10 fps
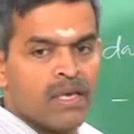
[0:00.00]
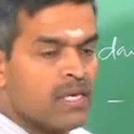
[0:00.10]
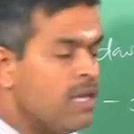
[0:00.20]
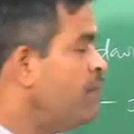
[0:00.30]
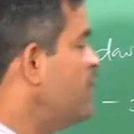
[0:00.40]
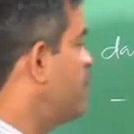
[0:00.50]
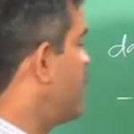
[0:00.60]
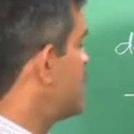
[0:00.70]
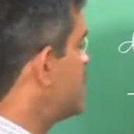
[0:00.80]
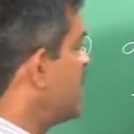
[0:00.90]
if it
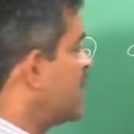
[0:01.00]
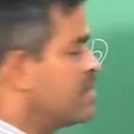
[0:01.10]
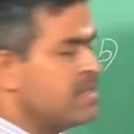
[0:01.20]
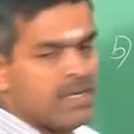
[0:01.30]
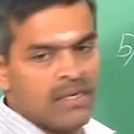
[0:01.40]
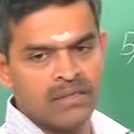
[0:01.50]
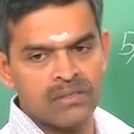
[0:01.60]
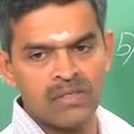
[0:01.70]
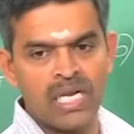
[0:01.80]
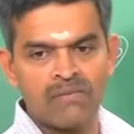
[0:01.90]
faces an accident,
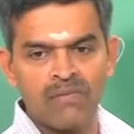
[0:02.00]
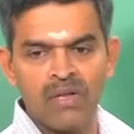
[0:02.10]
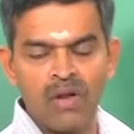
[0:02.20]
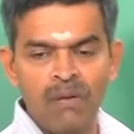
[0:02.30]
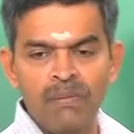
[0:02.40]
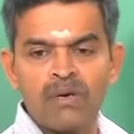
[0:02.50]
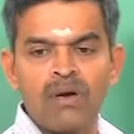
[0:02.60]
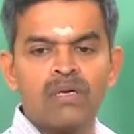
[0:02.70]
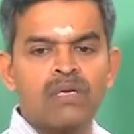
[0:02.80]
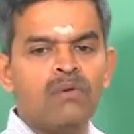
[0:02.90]
so that will not be
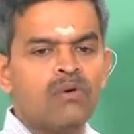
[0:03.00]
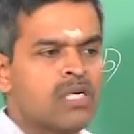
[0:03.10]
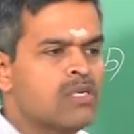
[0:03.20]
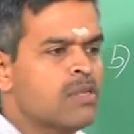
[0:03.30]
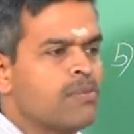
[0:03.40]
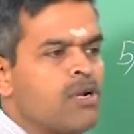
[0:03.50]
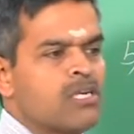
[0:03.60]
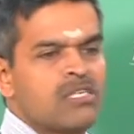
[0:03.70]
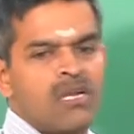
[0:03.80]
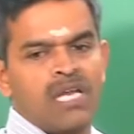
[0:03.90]
contributing to the
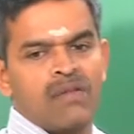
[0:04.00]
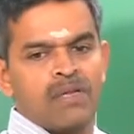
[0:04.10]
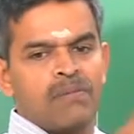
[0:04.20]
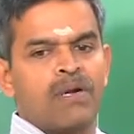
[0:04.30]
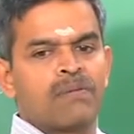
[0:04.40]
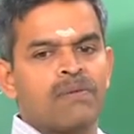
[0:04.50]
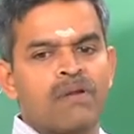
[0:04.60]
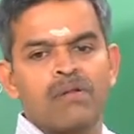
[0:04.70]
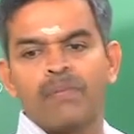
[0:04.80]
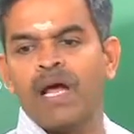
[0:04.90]
production line of the department
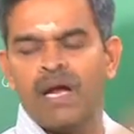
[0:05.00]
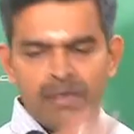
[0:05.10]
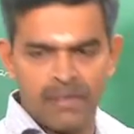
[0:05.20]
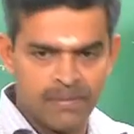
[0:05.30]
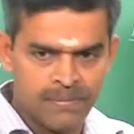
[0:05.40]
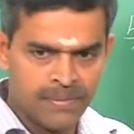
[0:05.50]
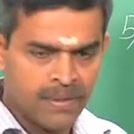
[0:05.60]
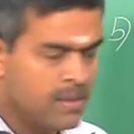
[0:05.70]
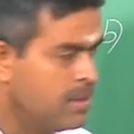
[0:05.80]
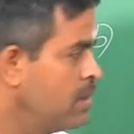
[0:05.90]
or the plant.
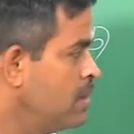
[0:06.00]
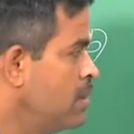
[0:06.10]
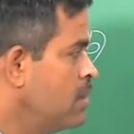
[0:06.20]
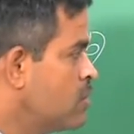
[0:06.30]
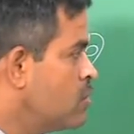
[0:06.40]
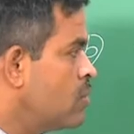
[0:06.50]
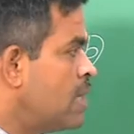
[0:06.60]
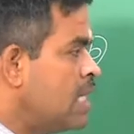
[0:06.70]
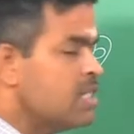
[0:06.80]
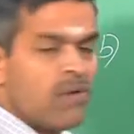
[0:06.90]
So,
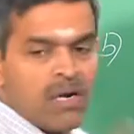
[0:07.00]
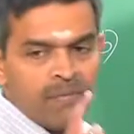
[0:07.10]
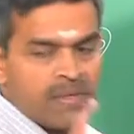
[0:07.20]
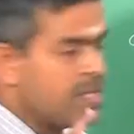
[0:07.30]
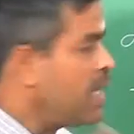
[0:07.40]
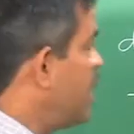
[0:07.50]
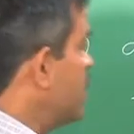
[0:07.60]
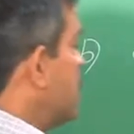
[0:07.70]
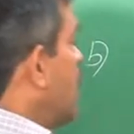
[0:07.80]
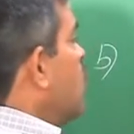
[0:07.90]
that is what we say
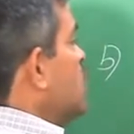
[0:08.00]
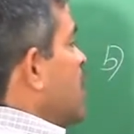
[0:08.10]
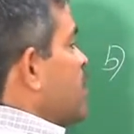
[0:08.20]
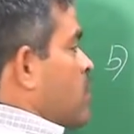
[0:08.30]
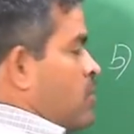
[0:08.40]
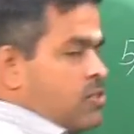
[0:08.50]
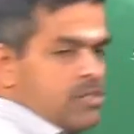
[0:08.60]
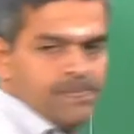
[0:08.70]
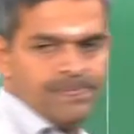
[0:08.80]
the downtime cost.